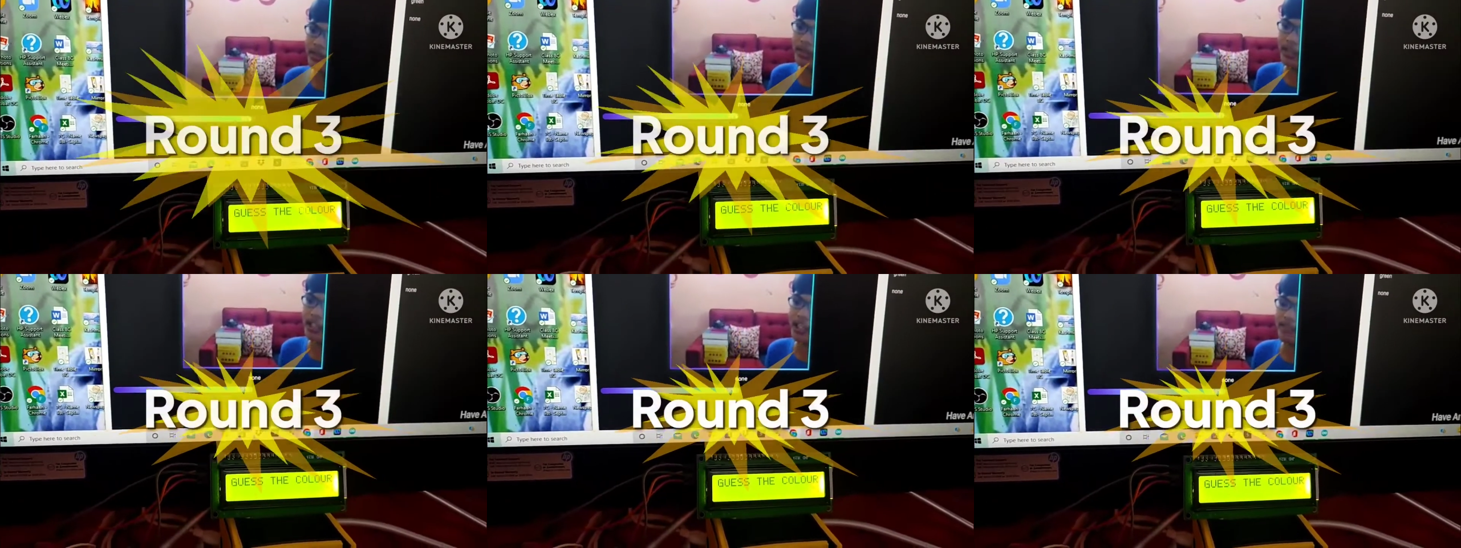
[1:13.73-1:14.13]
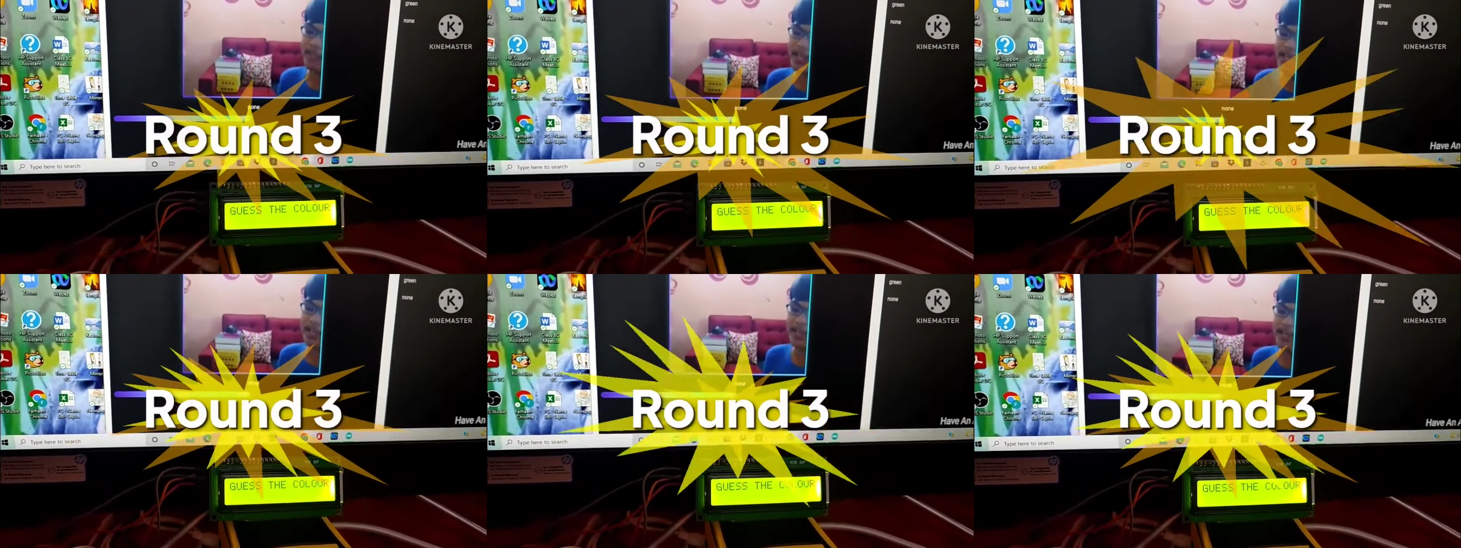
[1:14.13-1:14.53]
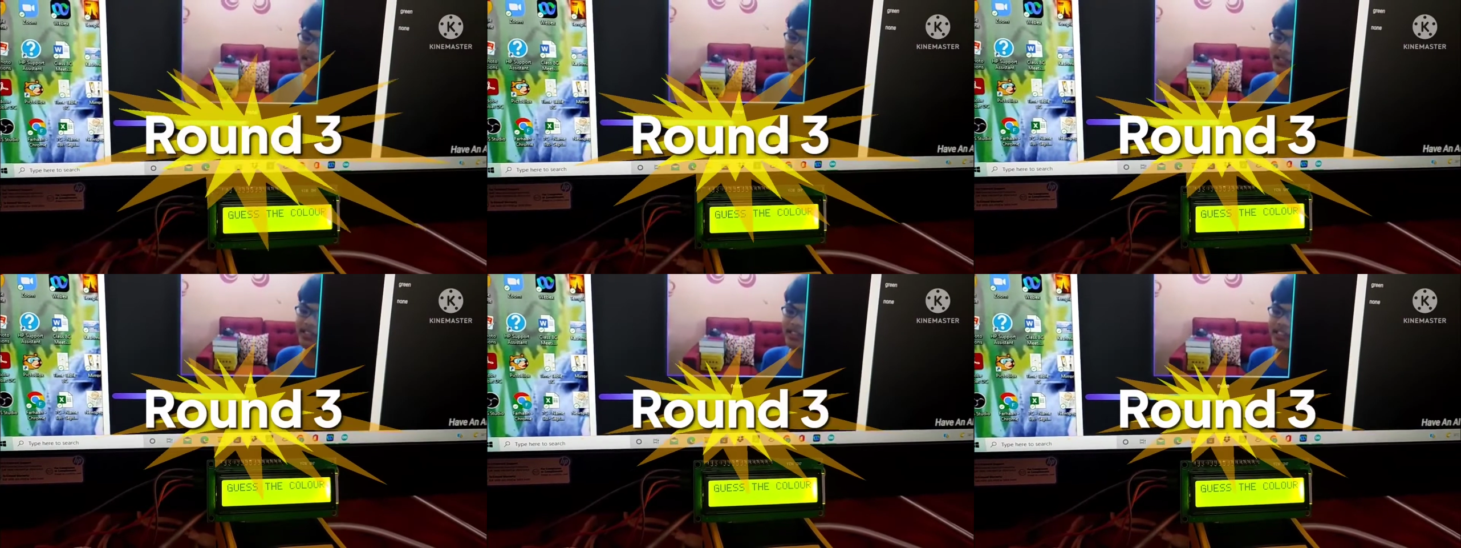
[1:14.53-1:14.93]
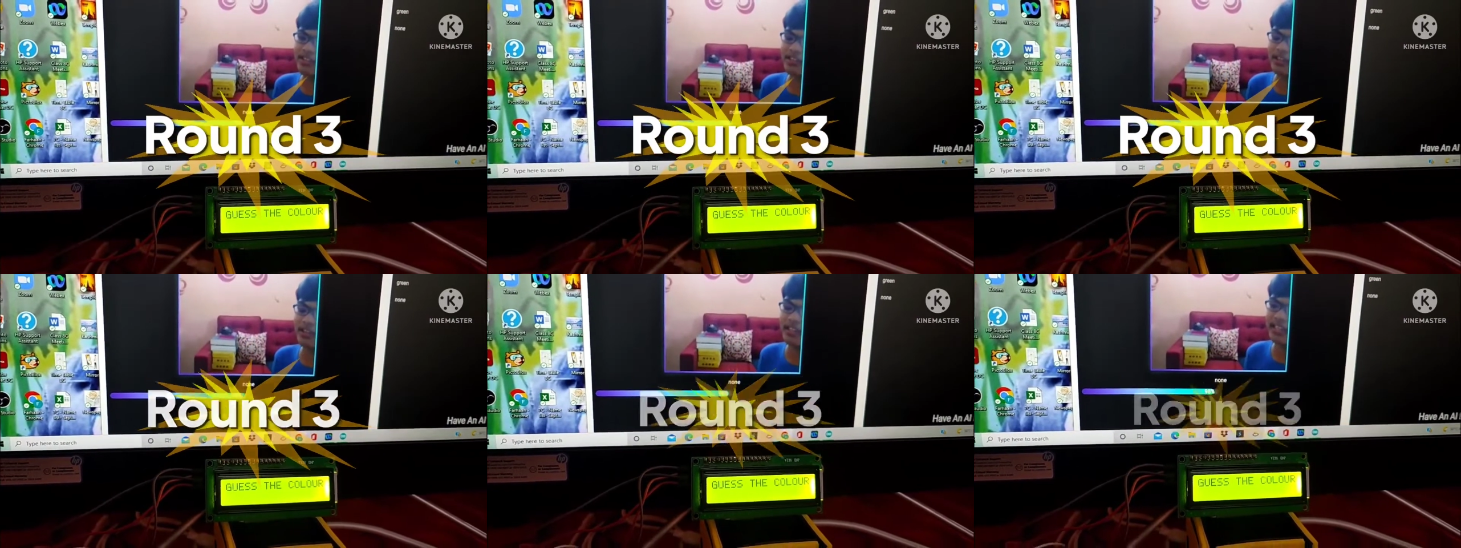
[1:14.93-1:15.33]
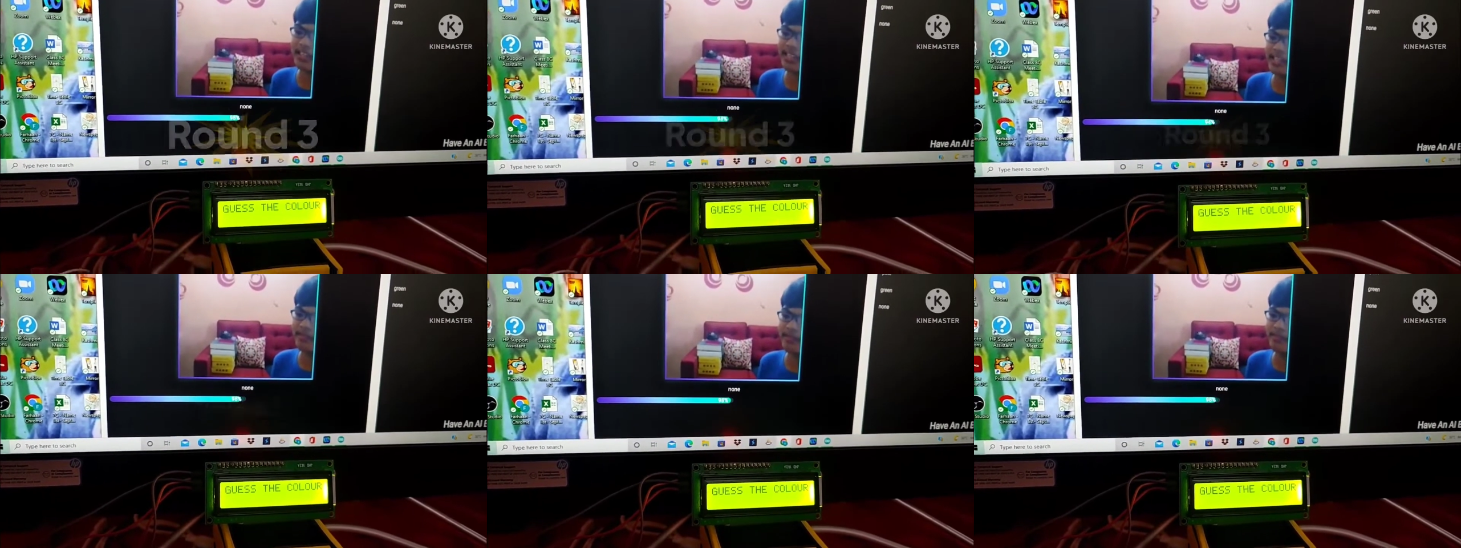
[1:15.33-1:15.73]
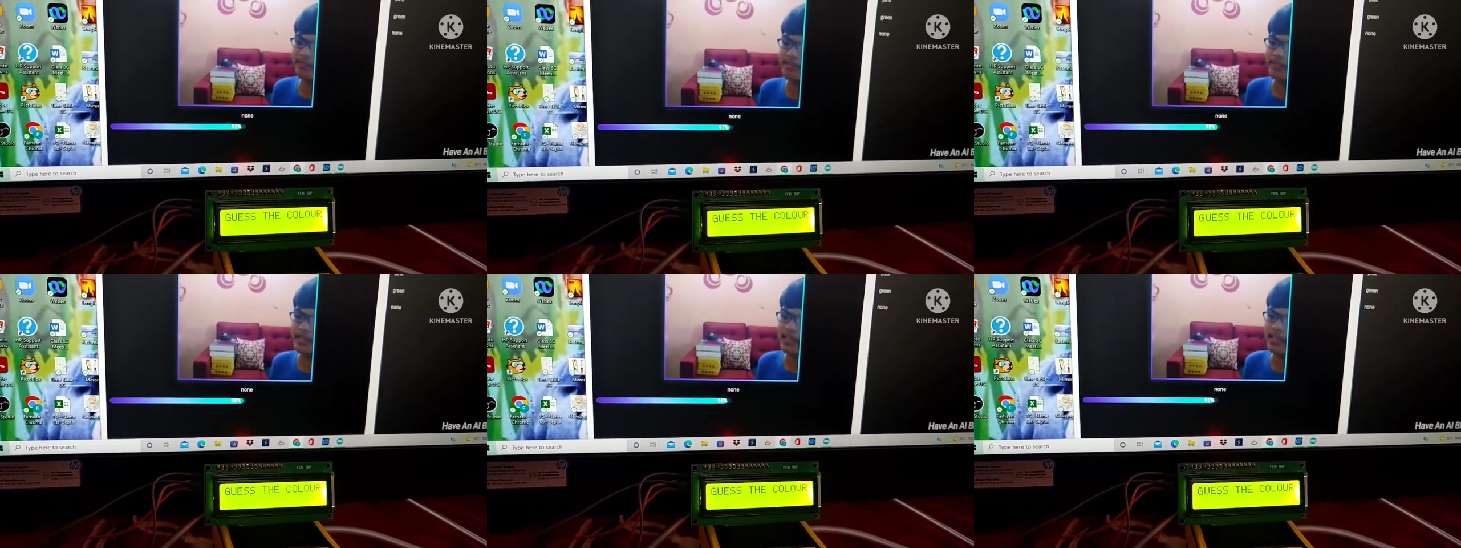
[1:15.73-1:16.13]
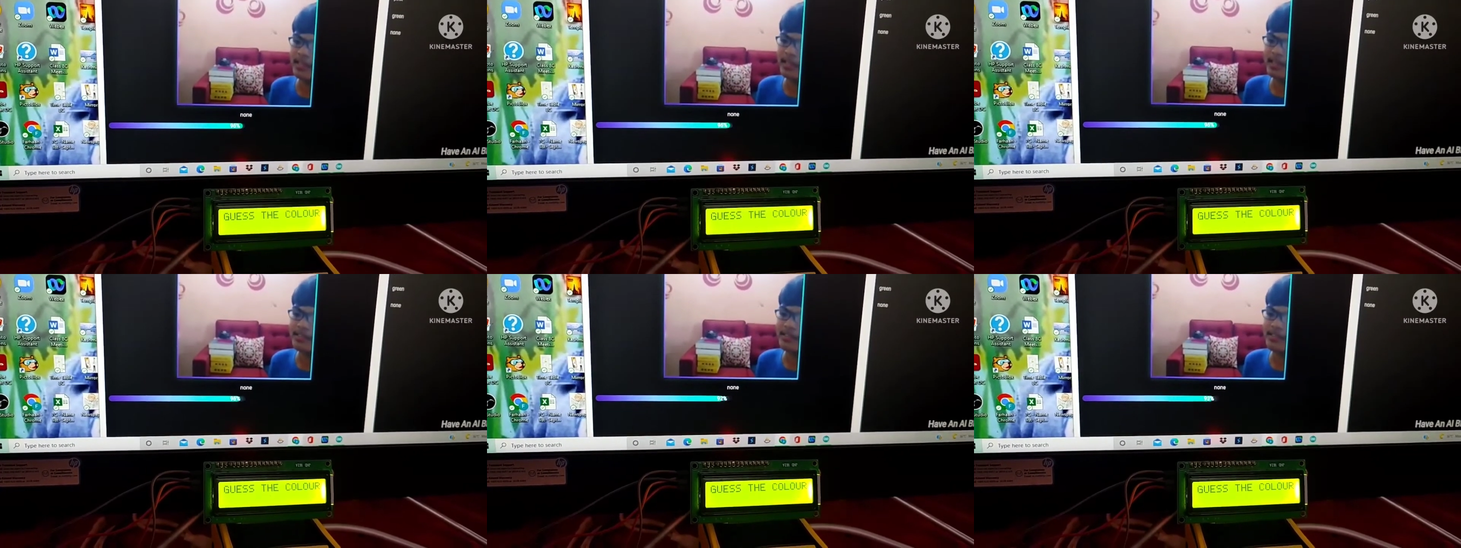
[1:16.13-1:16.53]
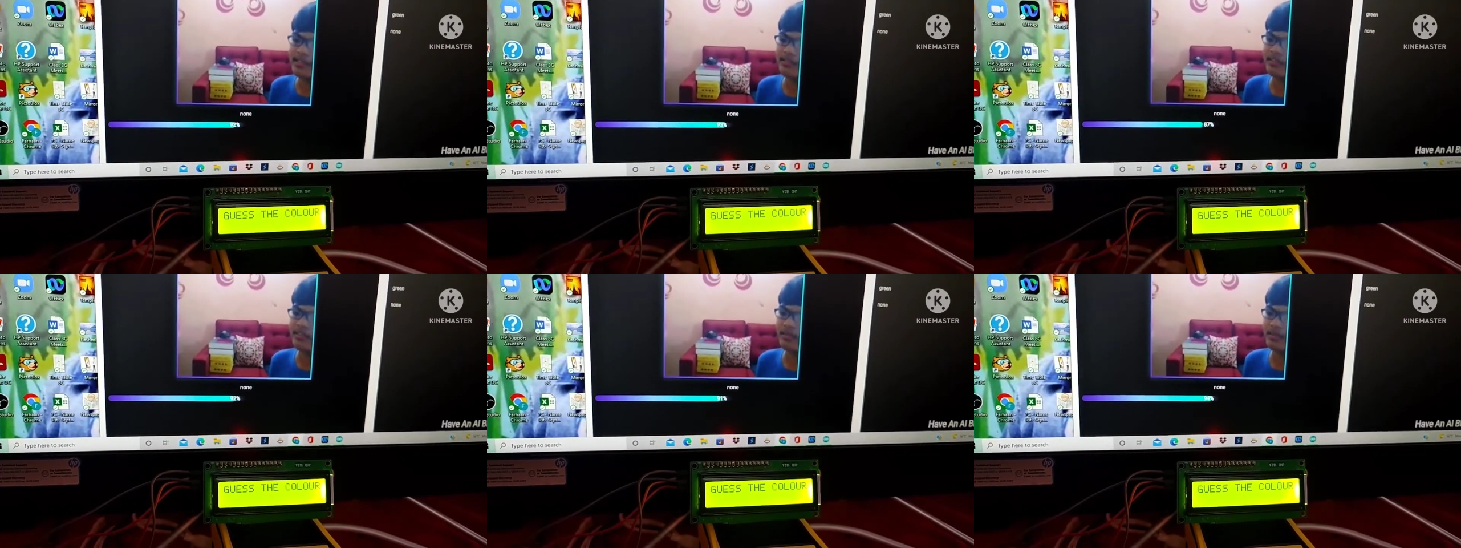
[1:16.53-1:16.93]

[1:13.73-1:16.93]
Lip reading: [unreadable: no face in view]